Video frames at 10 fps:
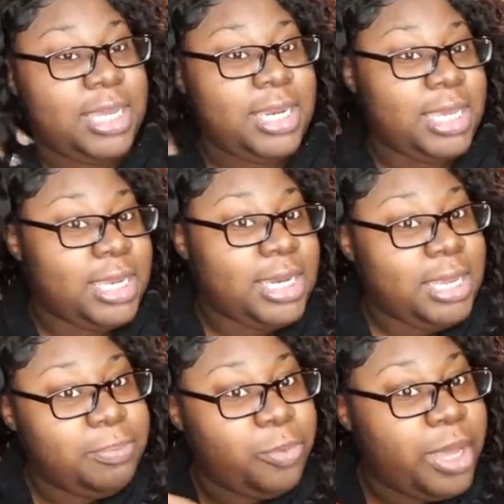Indian
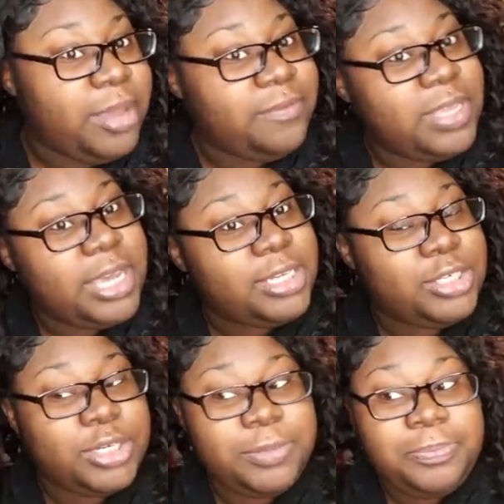deep wave
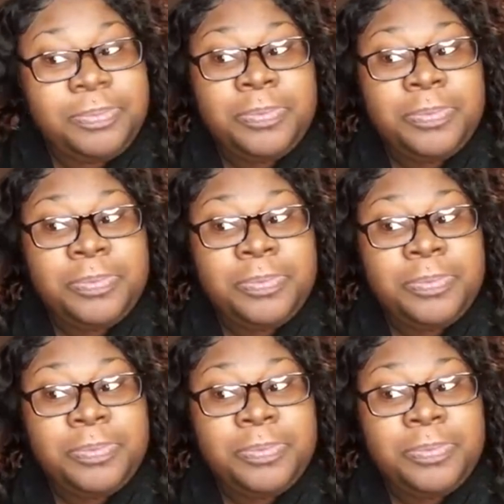texture.